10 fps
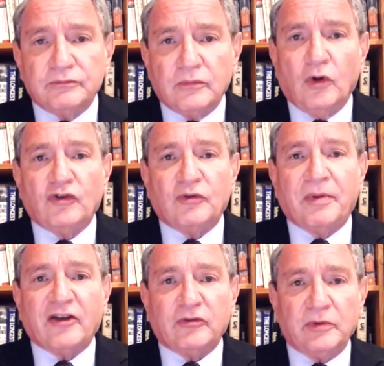also
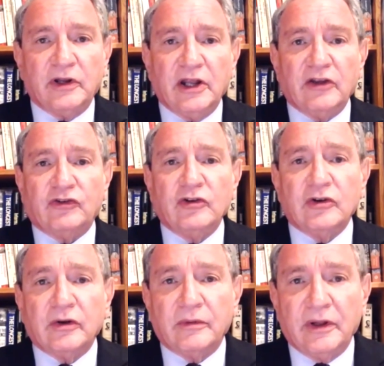possibly in Eastern
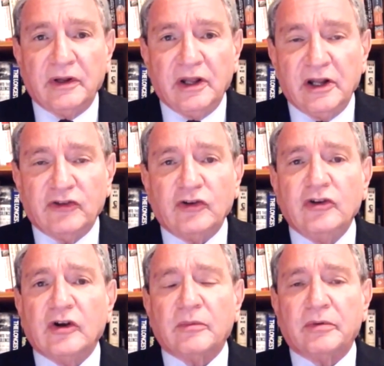
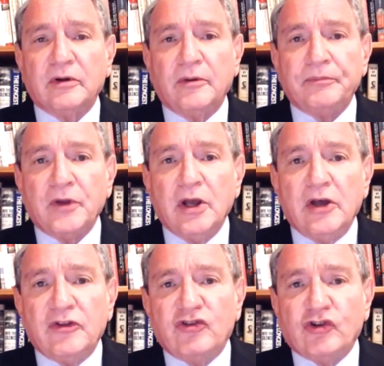Europe.
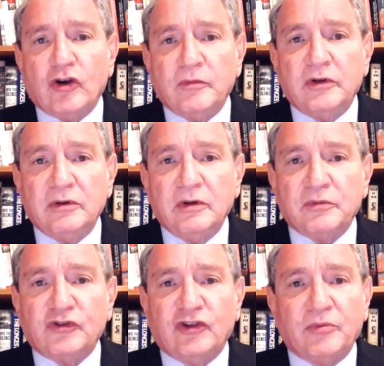The German
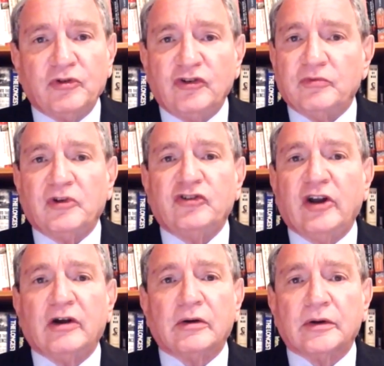perception is much
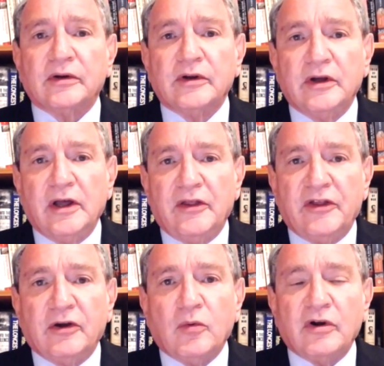narrower.
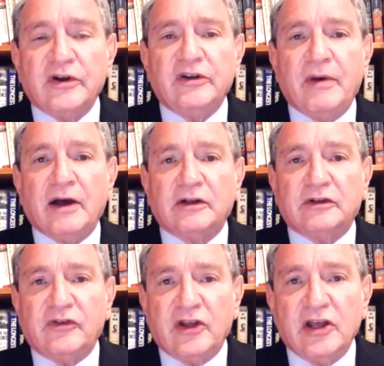They're worried
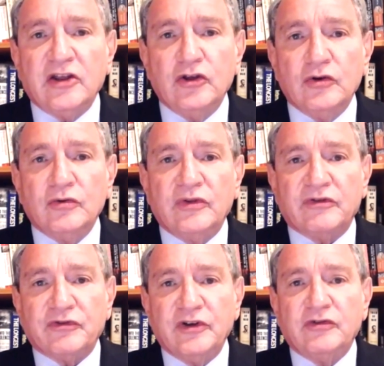about the EU, the
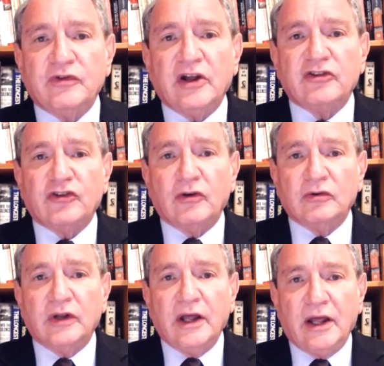free trade
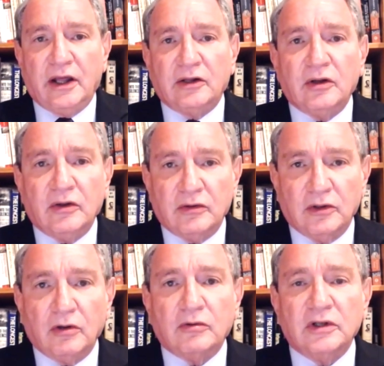zone, and
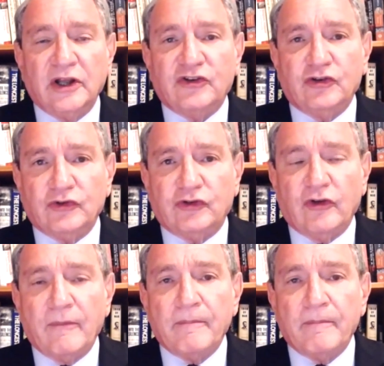local issues.